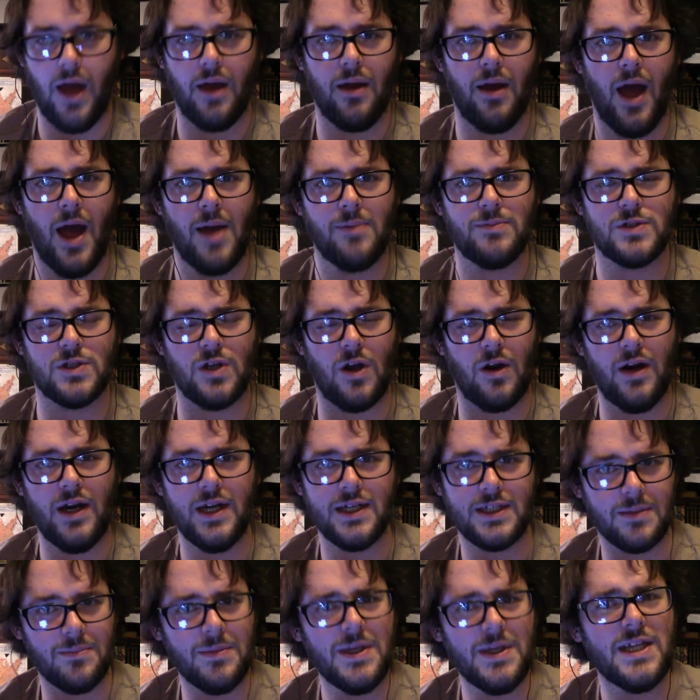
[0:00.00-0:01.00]
I'm
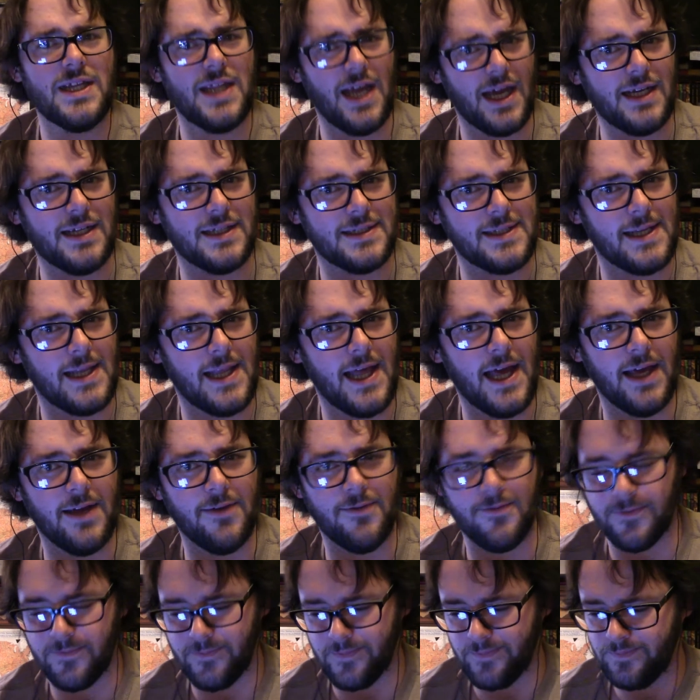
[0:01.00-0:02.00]
sorry, to me, that is
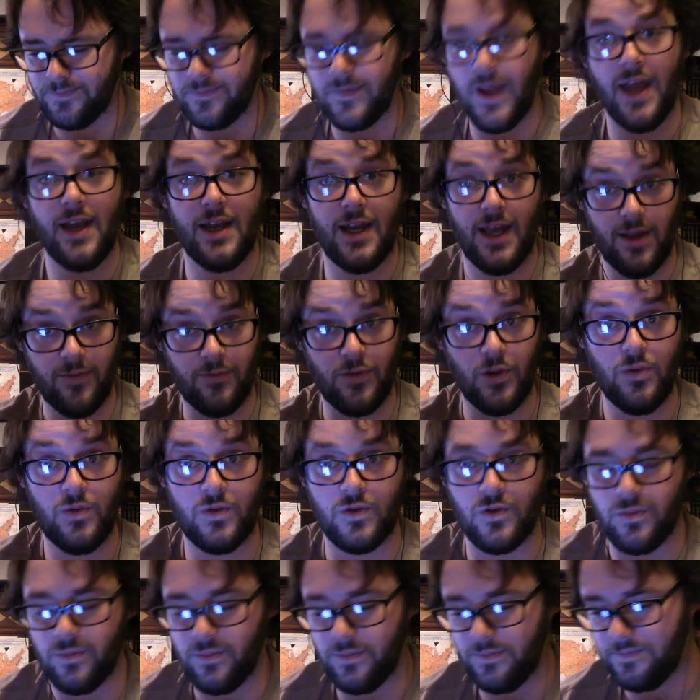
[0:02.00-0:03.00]
life. And I have
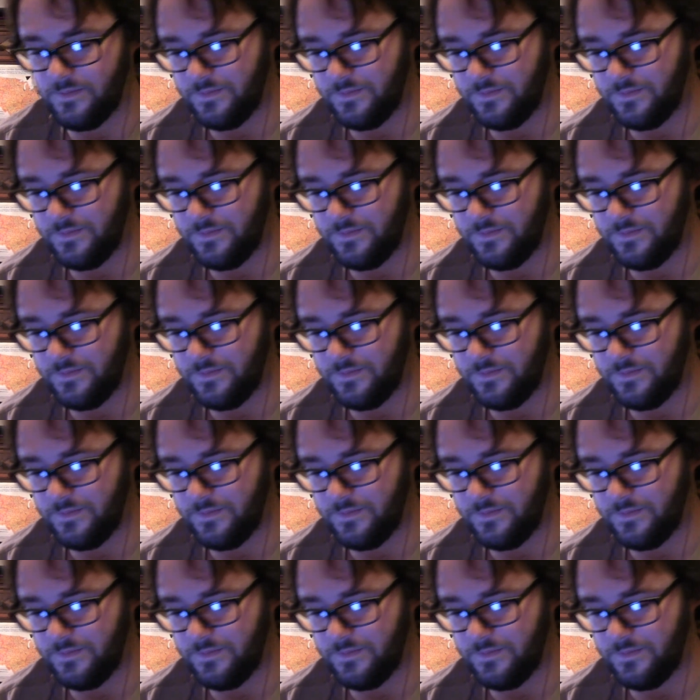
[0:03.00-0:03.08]
YouTube.